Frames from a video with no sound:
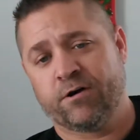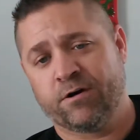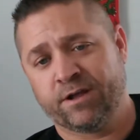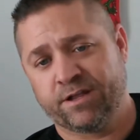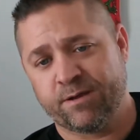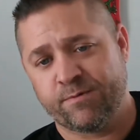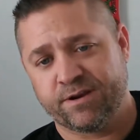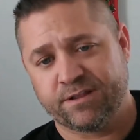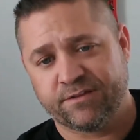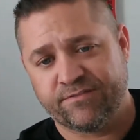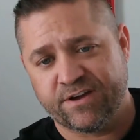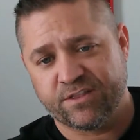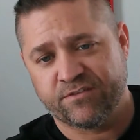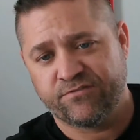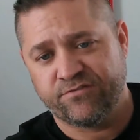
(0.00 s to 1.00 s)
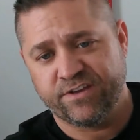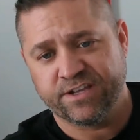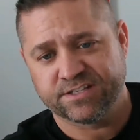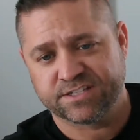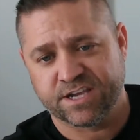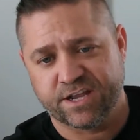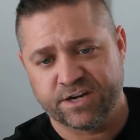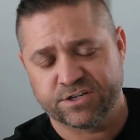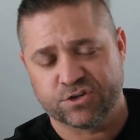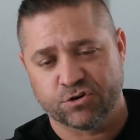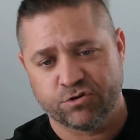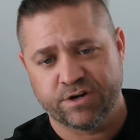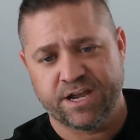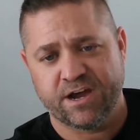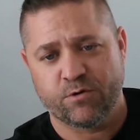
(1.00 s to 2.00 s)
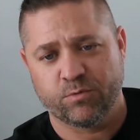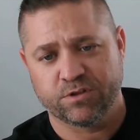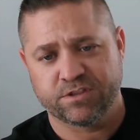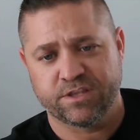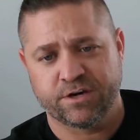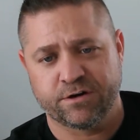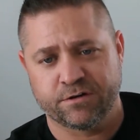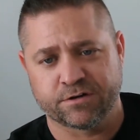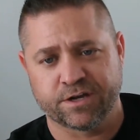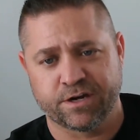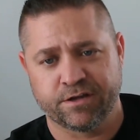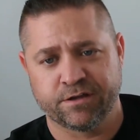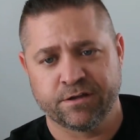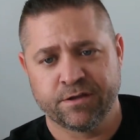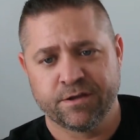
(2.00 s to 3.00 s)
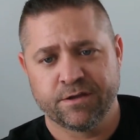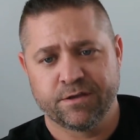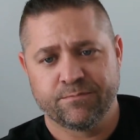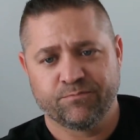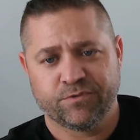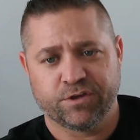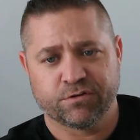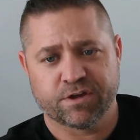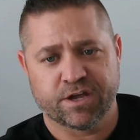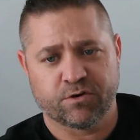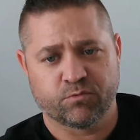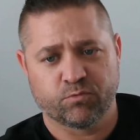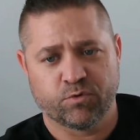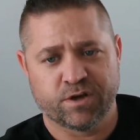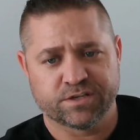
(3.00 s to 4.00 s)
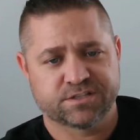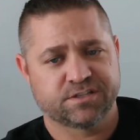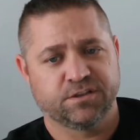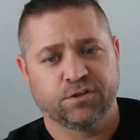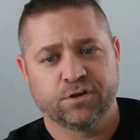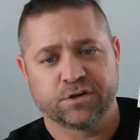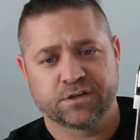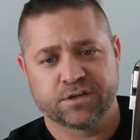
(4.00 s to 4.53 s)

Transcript: I mean, I love how the vents kind of turned out with their kind of rust look,